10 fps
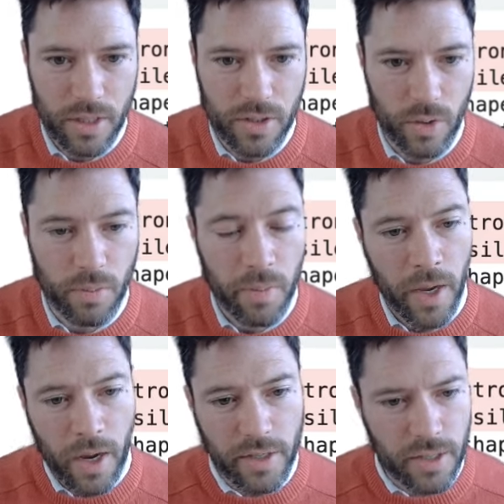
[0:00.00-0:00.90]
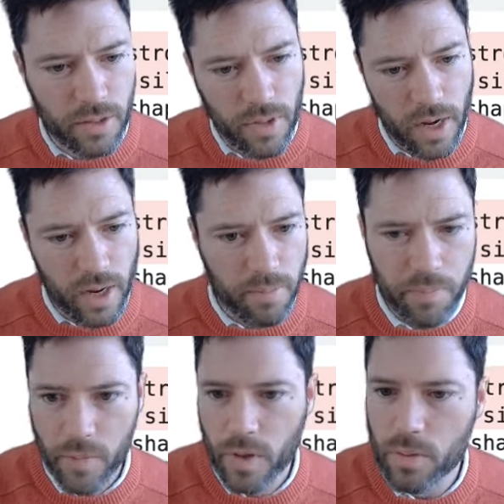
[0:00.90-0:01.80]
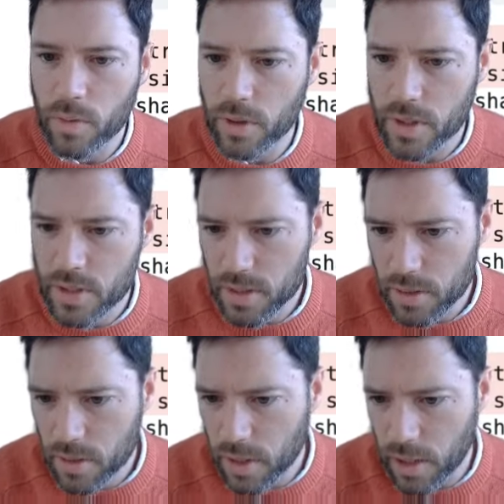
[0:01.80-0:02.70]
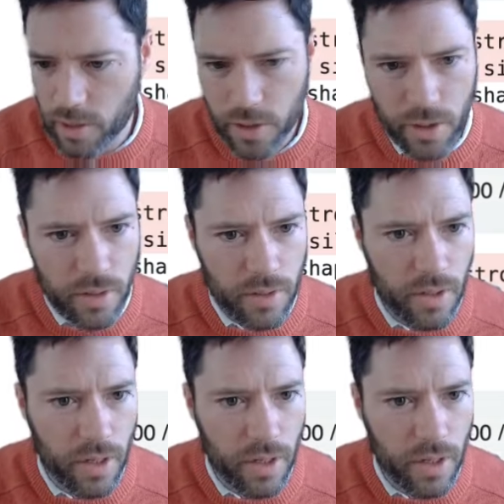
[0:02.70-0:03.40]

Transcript: So I did run this earlier.